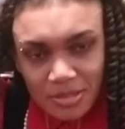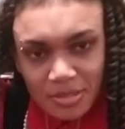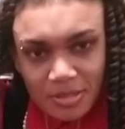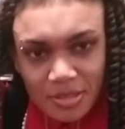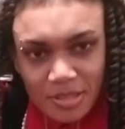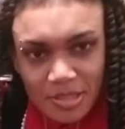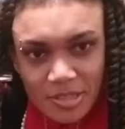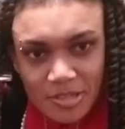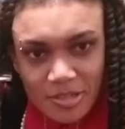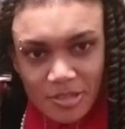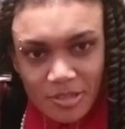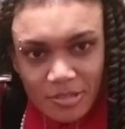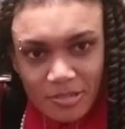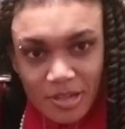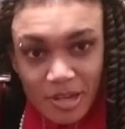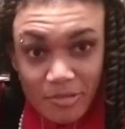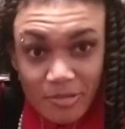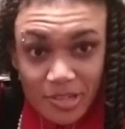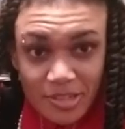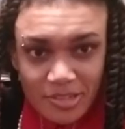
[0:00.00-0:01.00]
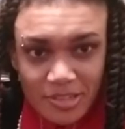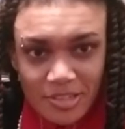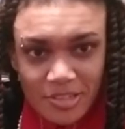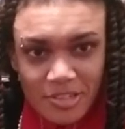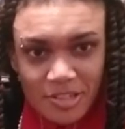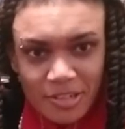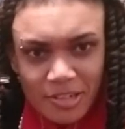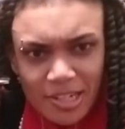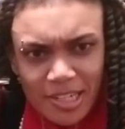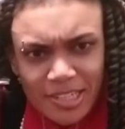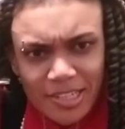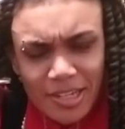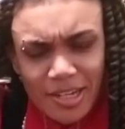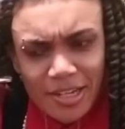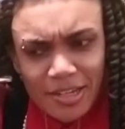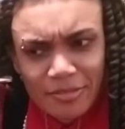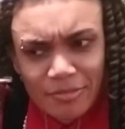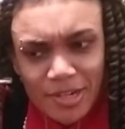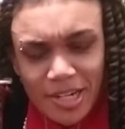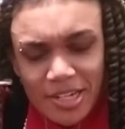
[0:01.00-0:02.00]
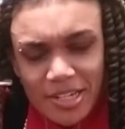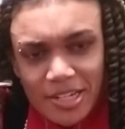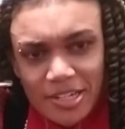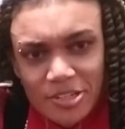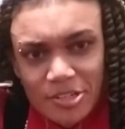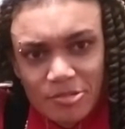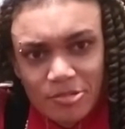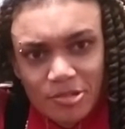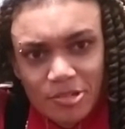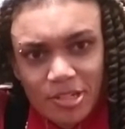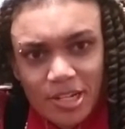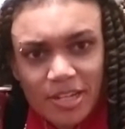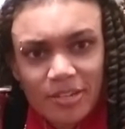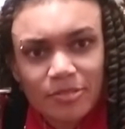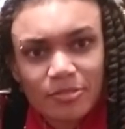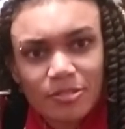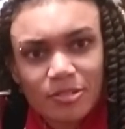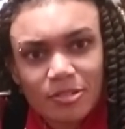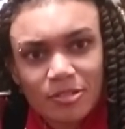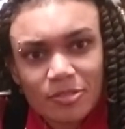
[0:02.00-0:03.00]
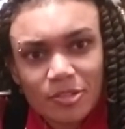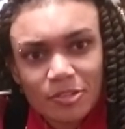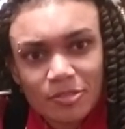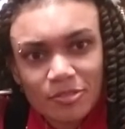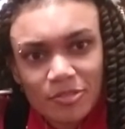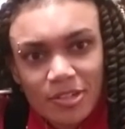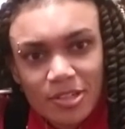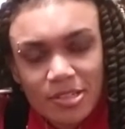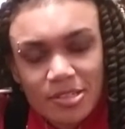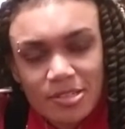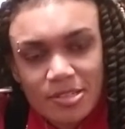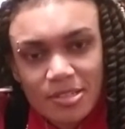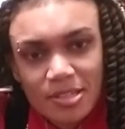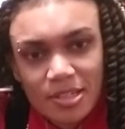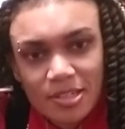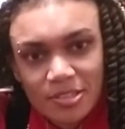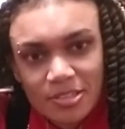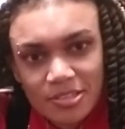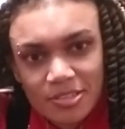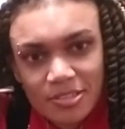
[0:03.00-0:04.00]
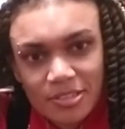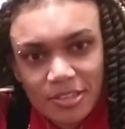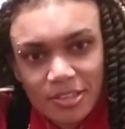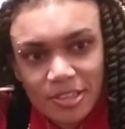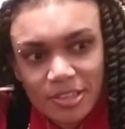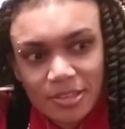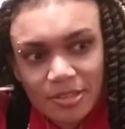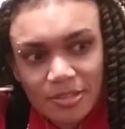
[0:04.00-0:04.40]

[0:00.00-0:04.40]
And so I went this year, and I ran into a good handful of old friends, actually.